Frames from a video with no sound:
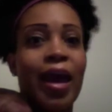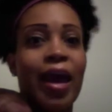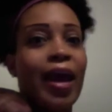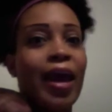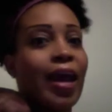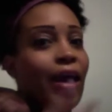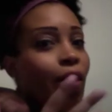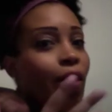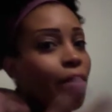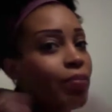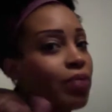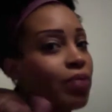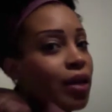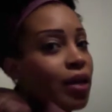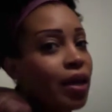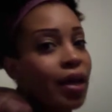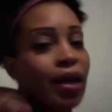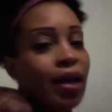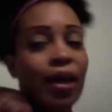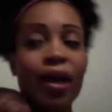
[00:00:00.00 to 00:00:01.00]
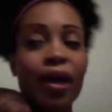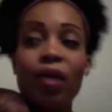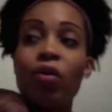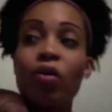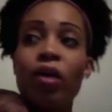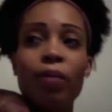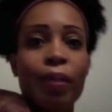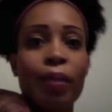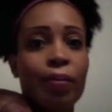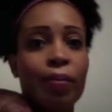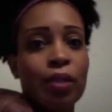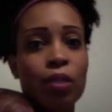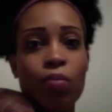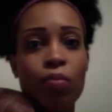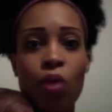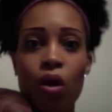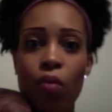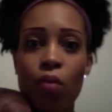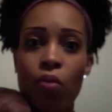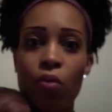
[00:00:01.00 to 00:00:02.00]
Here I'm thinking again, okay, maybe
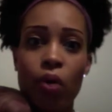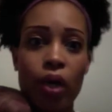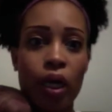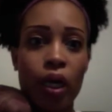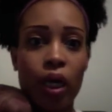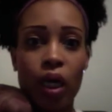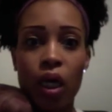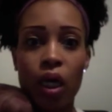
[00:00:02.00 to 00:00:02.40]
tomorrow morning.